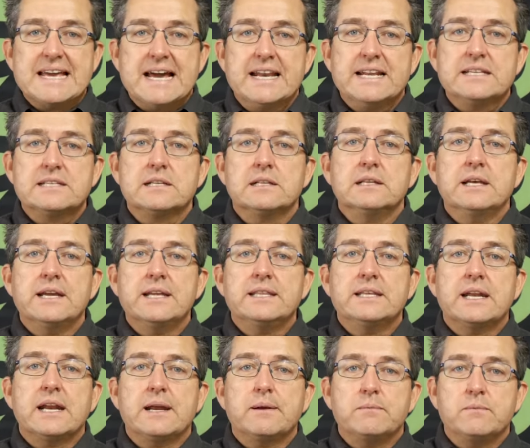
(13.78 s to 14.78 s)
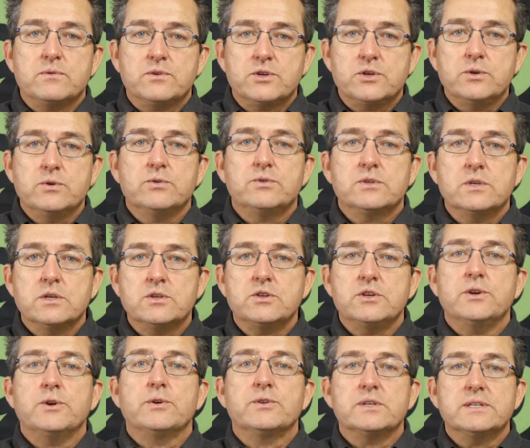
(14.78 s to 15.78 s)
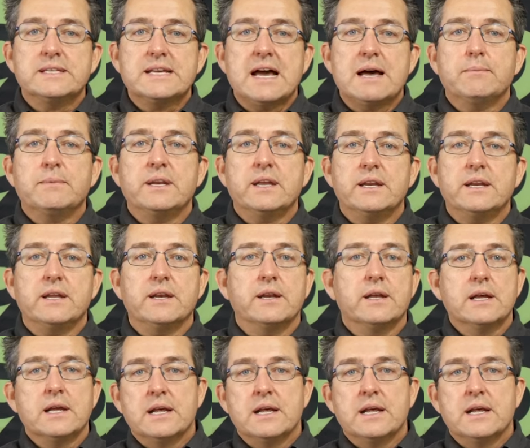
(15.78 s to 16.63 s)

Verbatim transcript: That is the lane that I choose this year to dominate